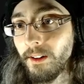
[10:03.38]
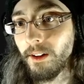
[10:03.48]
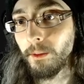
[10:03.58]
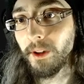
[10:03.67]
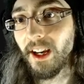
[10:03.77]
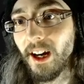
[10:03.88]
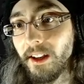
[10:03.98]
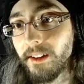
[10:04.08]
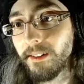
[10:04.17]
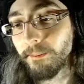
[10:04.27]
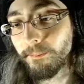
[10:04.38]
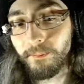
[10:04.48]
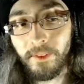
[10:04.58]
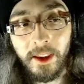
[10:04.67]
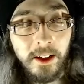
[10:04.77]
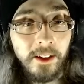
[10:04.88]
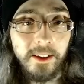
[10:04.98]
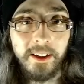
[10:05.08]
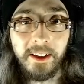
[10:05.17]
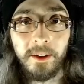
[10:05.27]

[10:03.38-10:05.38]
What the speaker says: We got it. There you go.